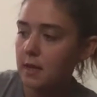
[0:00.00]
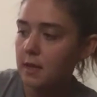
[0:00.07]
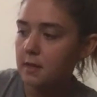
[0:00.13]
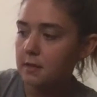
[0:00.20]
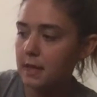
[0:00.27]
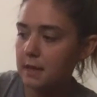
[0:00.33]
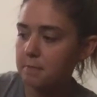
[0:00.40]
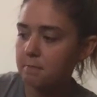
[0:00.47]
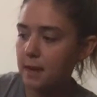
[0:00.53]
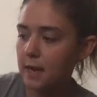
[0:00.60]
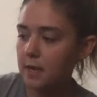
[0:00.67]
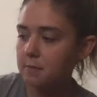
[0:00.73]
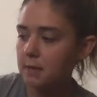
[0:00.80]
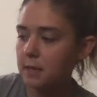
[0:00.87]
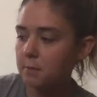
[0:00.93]
Then Benny
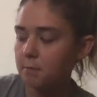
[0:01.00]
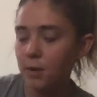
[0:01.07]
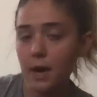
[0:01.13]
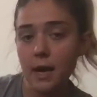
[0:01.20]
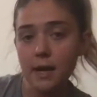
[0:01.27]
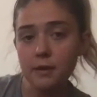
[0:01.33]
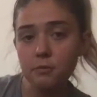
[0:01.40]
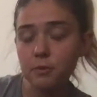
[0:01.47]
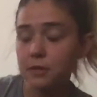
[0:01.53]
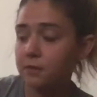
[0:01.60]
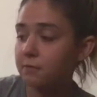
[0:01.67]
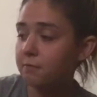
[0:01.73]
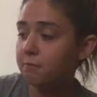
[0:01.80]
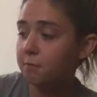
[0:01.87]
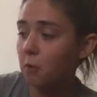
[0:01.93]
McBride,
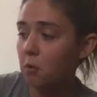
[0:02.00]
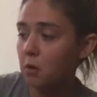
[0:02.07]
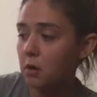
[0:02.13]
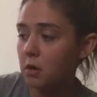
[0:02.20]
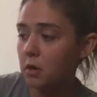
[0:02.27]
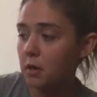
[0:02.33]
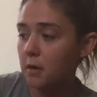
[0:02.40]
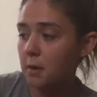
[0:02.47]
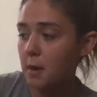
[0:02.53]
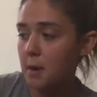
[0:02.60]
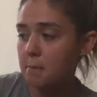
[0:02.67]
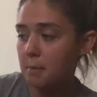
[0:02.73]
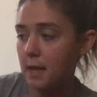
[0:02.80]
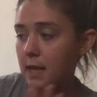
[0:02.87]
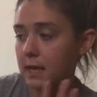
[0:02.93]
with 4
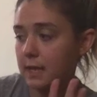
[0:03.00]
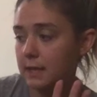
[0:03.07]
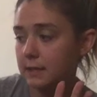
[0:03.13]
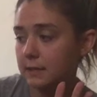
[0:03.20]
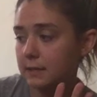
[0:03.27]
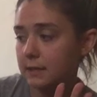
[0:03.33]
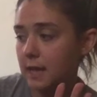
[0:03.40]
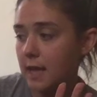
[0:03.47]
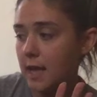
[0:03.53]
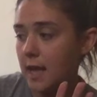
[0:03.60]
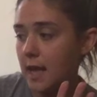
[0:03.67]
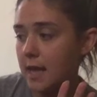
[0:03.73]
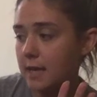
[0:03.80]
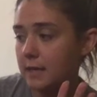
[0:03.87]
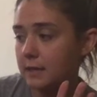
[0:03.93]
pennies,
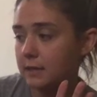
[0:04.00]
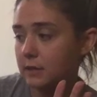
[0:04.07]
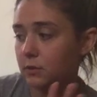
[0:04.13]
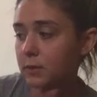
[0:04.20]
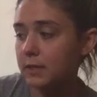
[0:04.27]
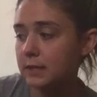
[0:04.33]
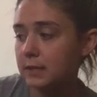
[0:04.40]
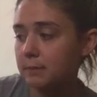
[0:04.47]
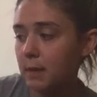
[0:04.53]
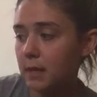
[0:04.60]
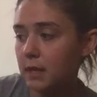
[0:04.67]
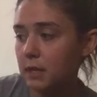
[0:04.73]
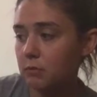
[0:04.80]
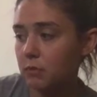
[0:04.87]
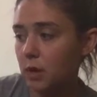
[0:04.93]
a
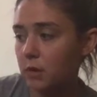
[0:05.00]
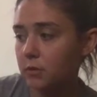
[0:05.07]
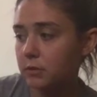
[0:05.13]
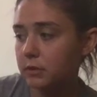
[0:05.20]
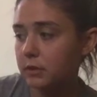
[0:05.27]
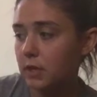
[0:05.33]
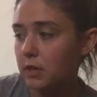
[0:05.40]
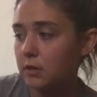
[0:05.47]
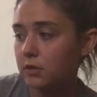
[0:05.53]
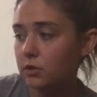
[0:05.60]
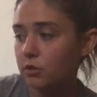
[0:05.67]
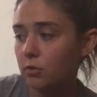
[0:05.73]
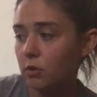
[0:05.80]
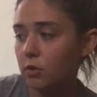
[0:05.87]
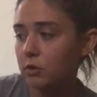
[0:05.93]
sweet-smelling rose,
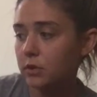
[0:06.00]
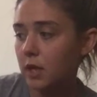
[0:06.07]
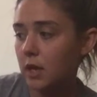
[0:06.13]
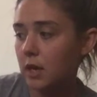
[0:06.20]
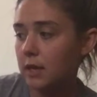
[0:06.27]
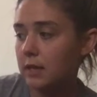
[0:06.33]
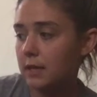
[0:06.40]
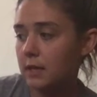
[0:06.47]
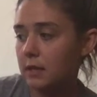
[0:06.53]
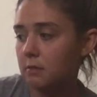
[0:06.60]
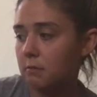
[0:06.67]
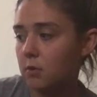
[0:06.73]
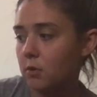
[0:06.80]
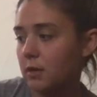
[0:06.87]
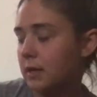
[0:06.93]
strolled on in the
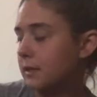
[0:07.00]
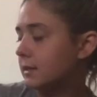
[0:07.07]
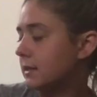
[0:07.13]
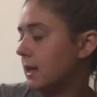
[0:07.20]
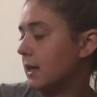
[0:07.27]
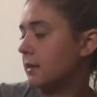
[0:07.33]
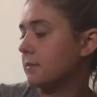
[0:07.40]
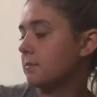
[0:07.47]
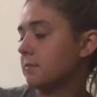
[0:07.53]
morning sun.